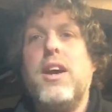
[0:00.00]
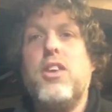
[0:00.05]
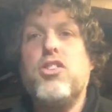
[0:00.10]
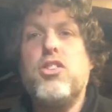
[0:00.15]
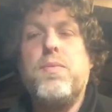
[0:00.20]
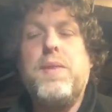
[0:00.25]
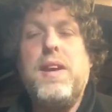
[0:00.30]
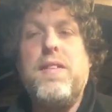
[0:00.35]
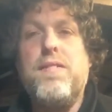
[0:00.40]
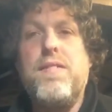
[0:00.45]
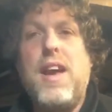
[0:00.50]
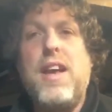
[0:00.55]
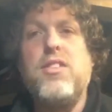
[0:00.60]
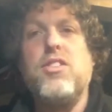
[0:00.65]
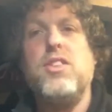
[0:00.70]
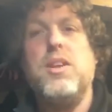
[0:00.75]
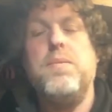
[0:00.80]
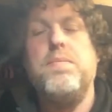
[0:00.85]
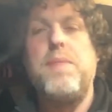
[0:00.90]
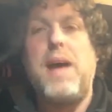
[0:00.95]
I'll just be
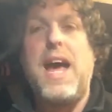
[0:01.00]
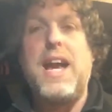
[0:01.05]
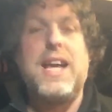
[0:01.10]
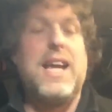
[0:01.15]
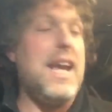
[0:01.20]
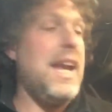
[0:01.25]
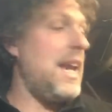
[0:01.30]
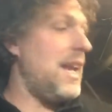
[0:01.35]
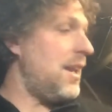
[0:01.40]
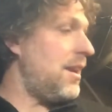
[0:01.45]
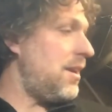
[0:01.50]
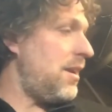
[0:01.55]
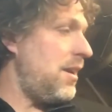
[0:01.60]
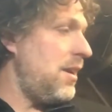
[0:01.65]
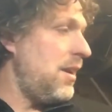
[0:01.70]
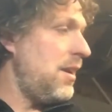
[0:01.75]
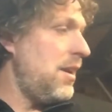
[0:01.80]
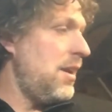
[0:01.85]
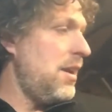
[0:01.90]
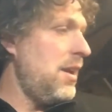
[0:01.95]
investing back in
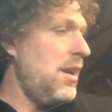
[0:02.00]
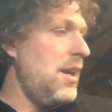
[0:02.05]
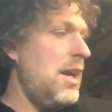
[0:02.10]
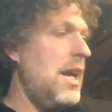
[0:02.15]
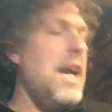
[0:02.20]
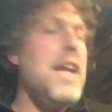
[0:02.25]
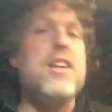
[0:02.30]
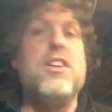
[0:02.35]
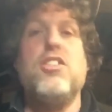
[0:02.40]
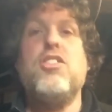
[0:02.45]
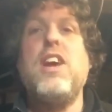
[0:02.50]
the